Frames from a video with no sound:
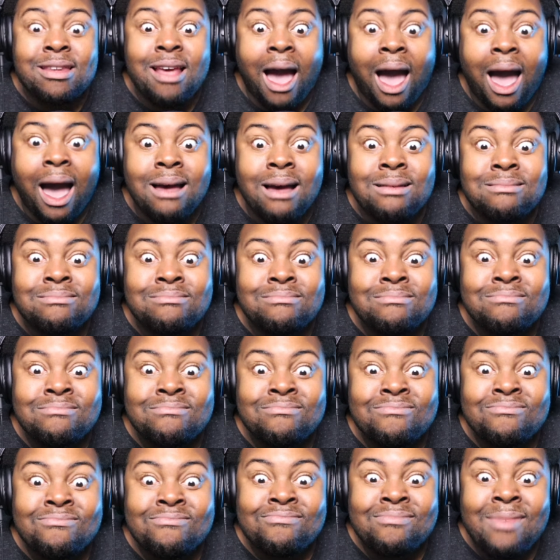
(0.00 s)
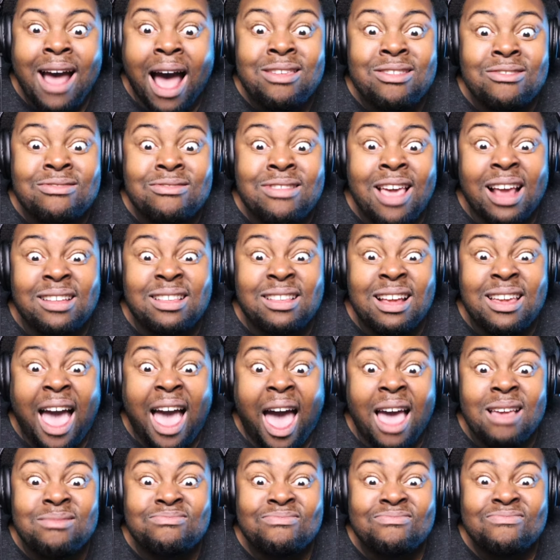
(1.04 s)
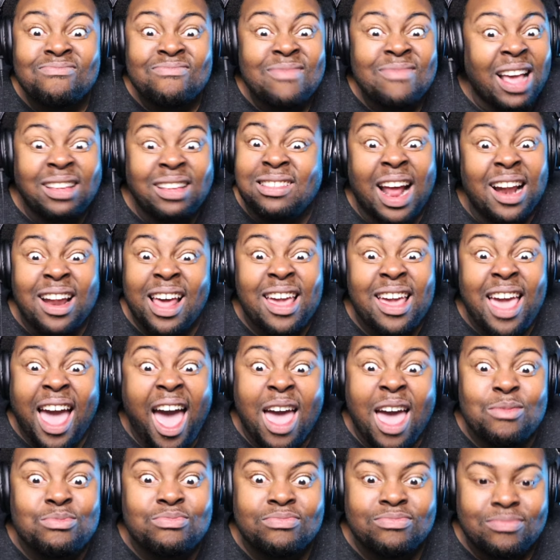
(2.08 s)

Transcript: How you think it's a game? It's not a game.